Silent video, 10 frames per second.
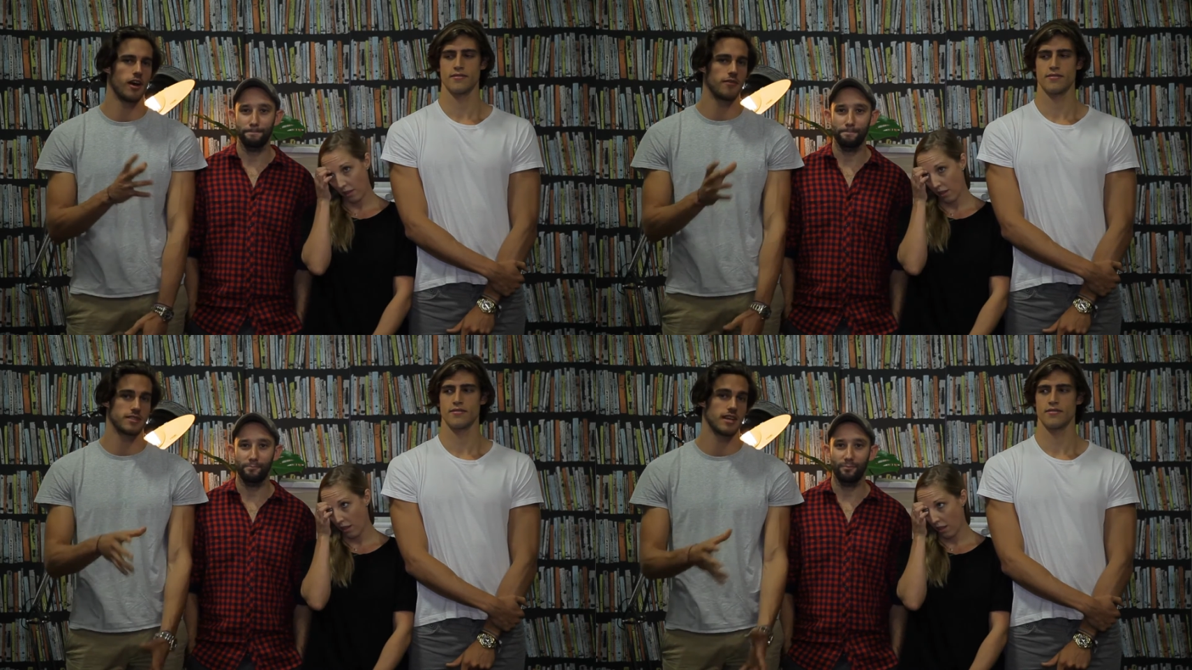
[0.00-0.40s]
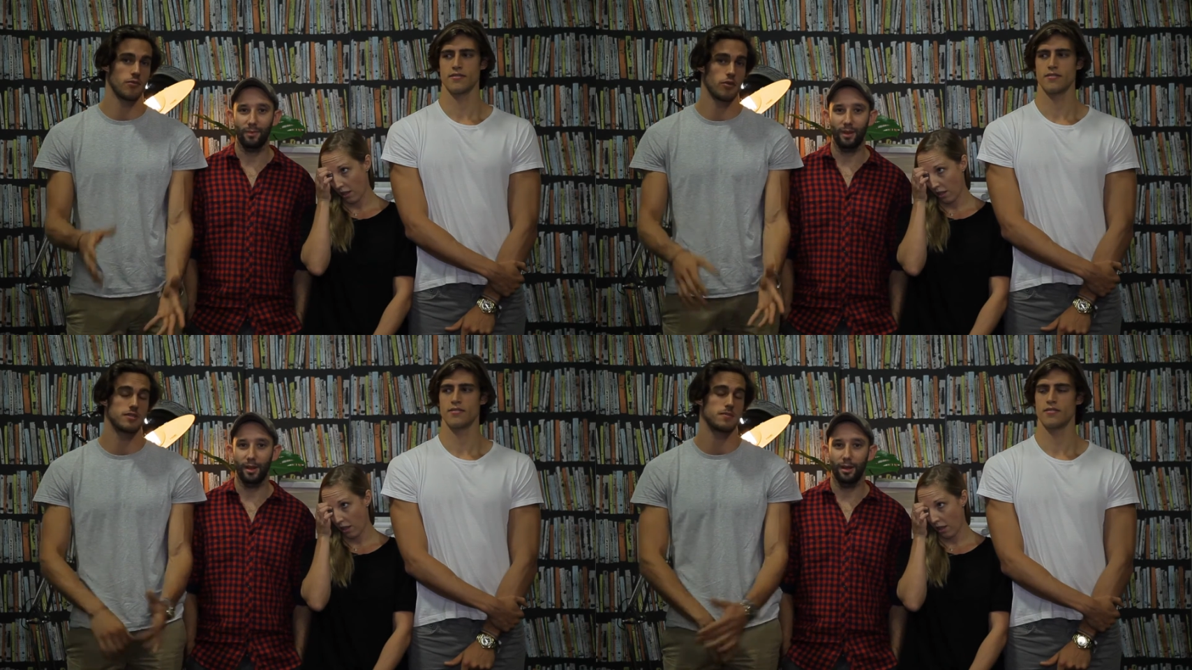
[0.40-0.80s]
Speaker 1: if you say the
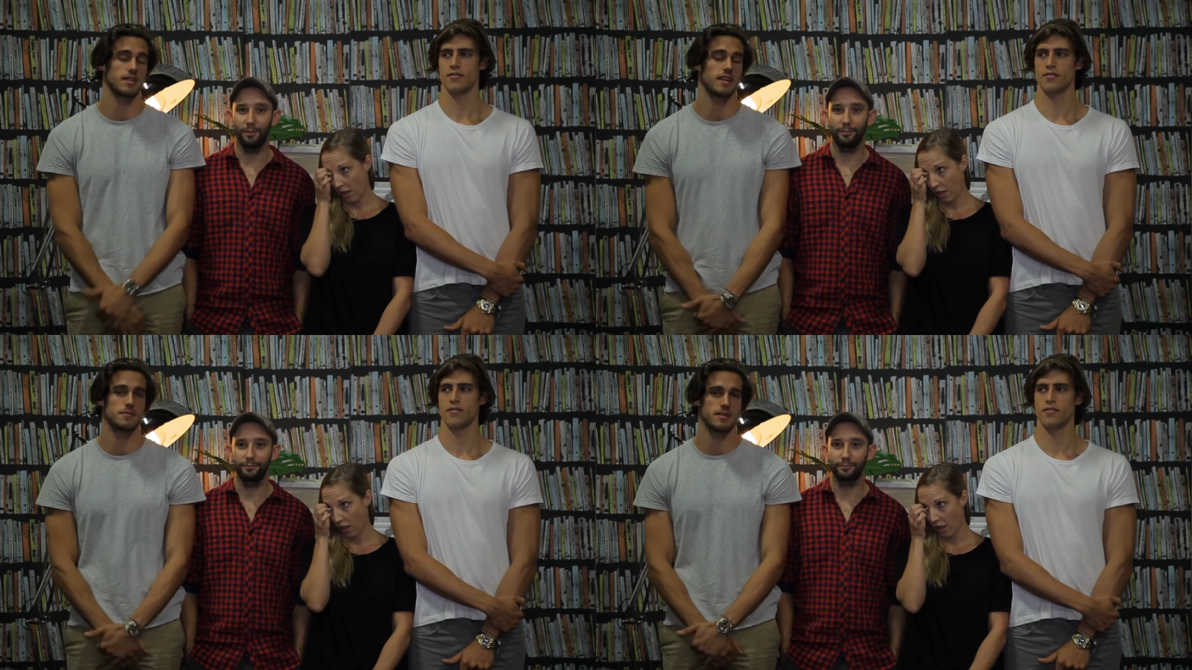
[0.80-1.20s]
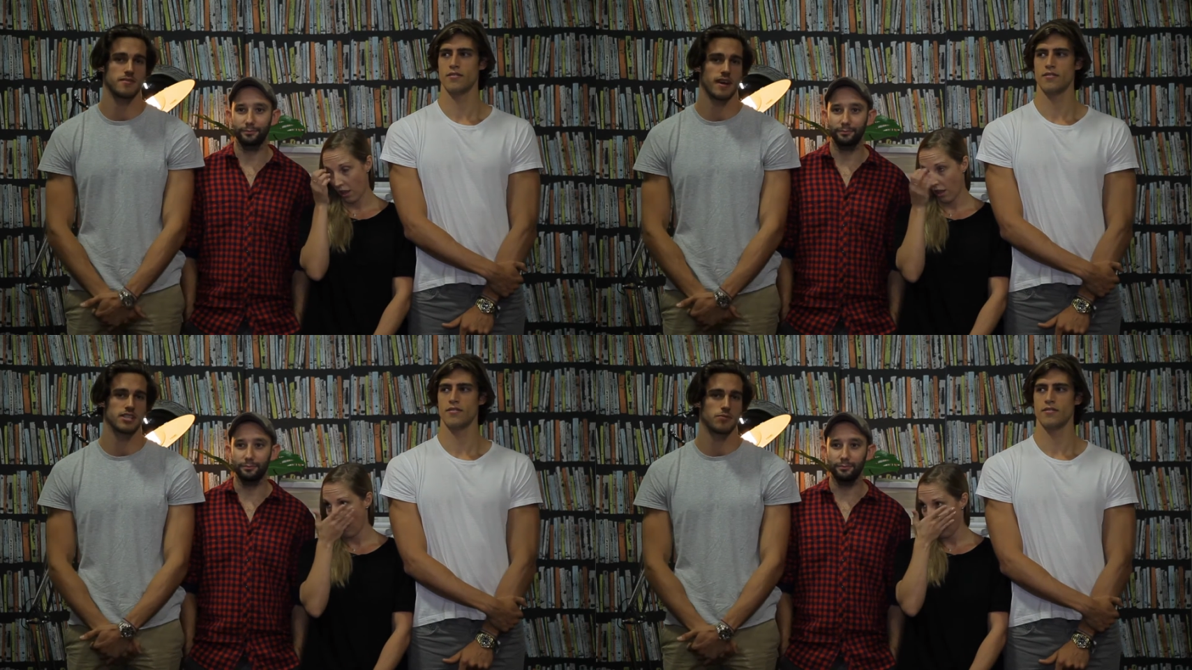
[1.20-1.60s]
words Mercedes-Benz
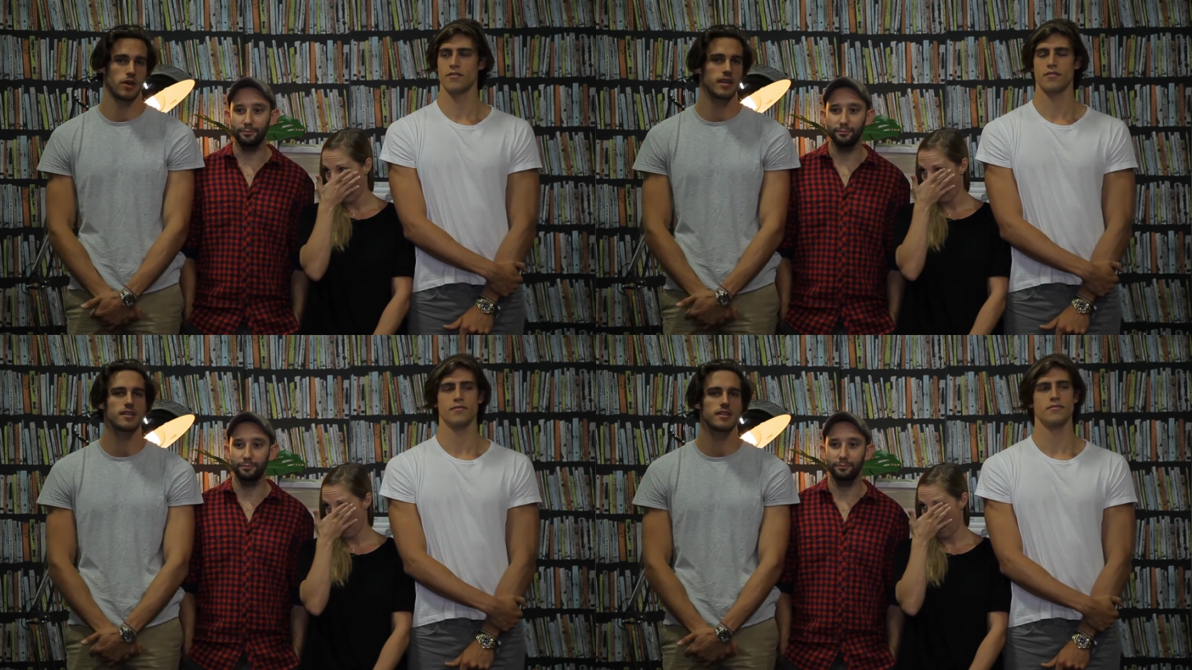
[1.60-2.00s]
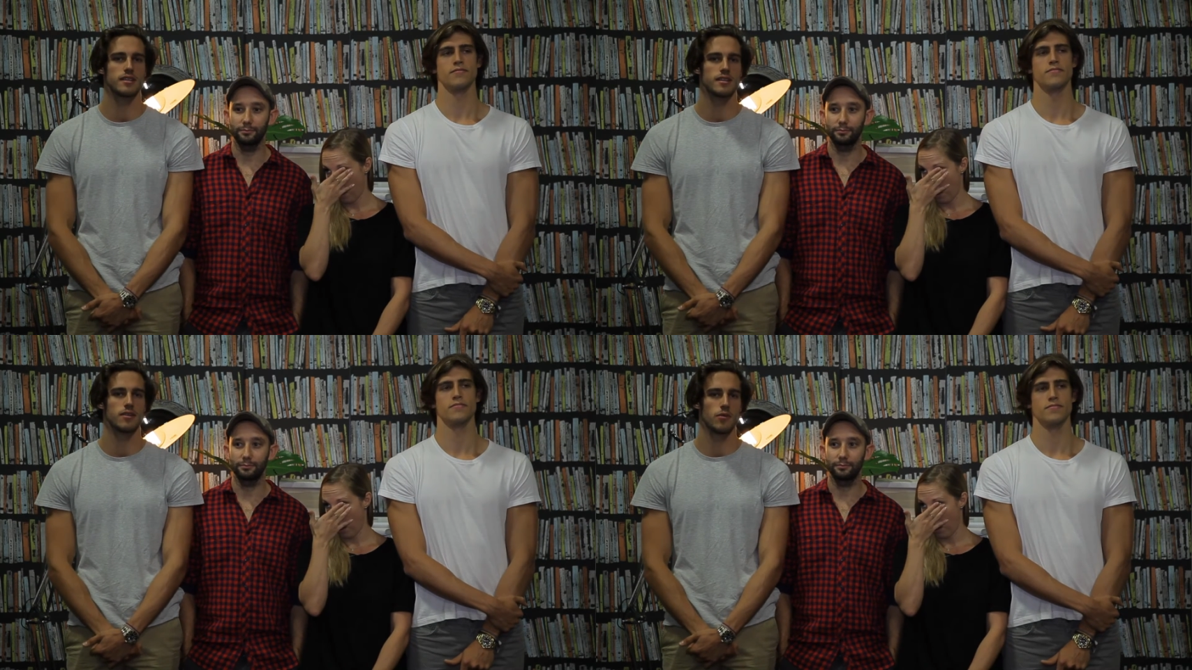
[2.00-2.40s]
Fashion Week,
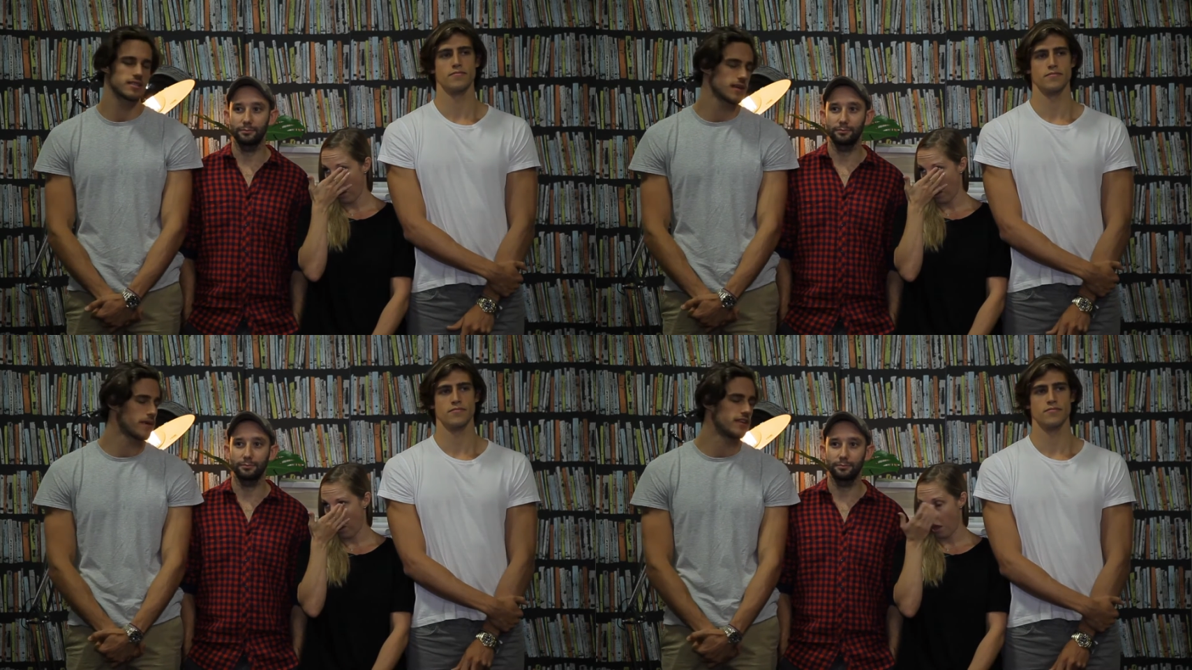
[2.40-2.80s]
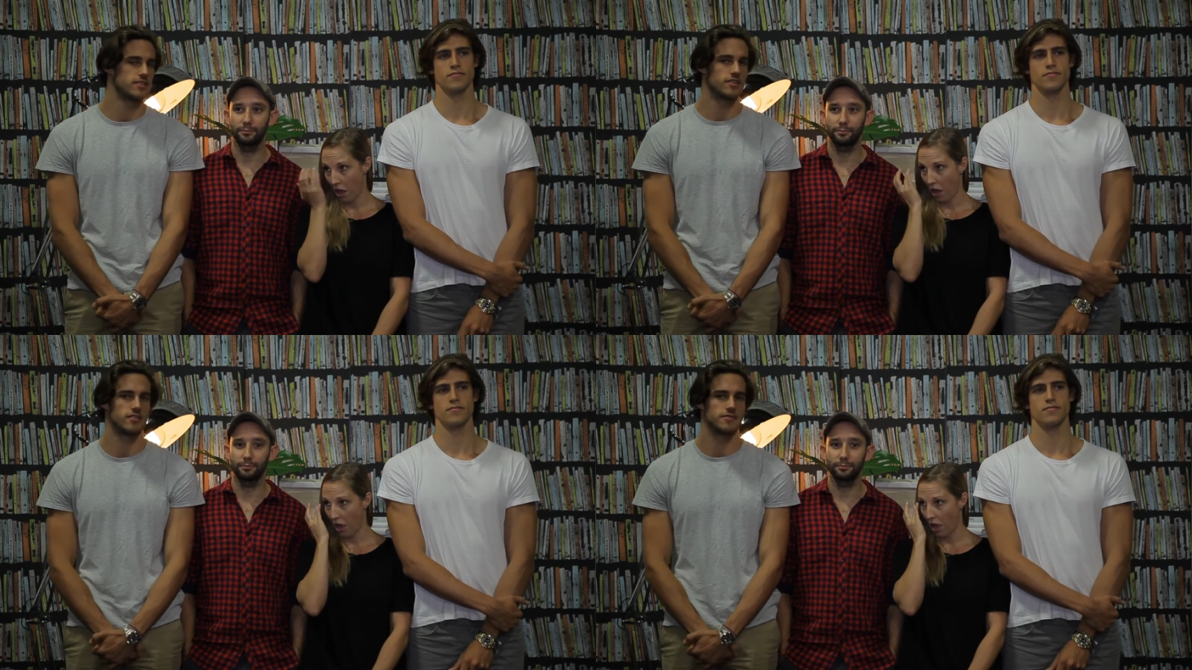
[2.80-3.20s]
what does that mean to you?